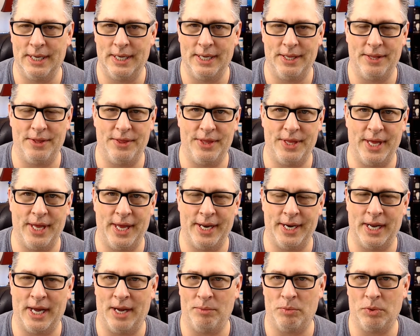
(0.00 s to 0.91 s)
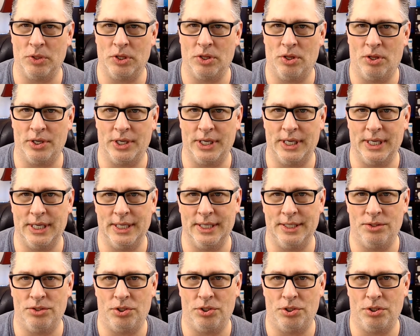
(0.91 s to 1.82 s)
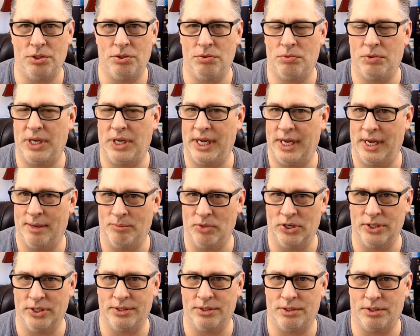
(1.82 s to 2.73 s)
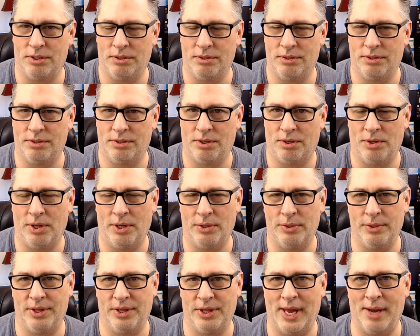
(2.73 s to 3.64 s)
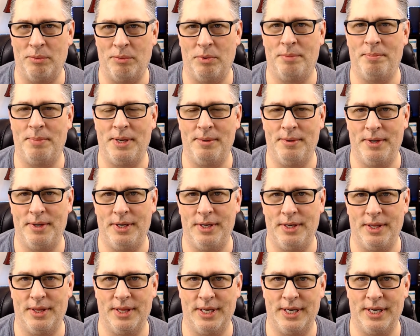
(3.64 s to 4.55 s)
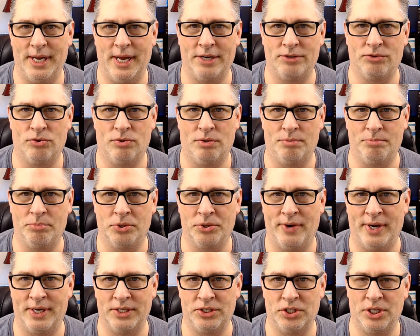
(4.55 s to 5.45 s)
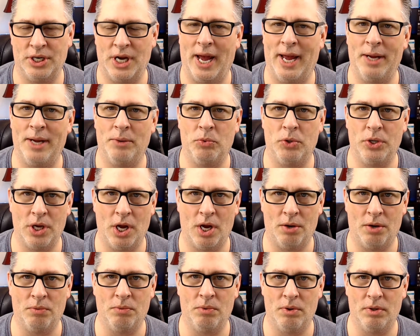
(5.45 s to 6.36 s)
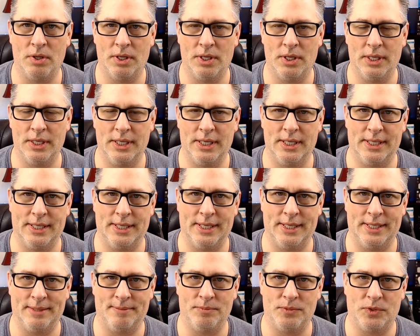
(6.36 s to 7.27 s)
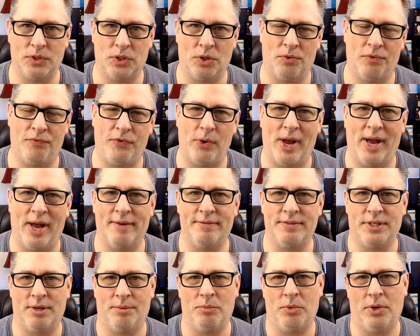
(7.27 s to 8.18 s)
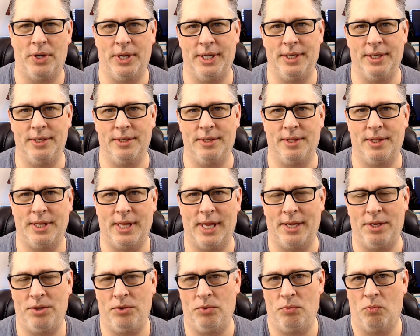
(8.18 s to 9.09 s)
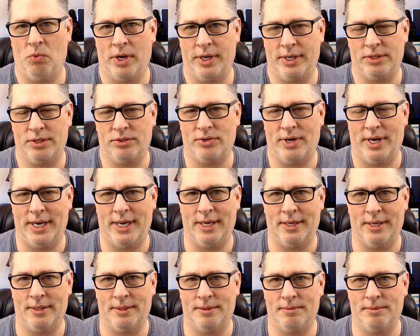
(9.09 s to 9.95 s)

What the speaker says: Then I would look into cameras. So that would be the natural progression I would go. So if you have someone that you want to try to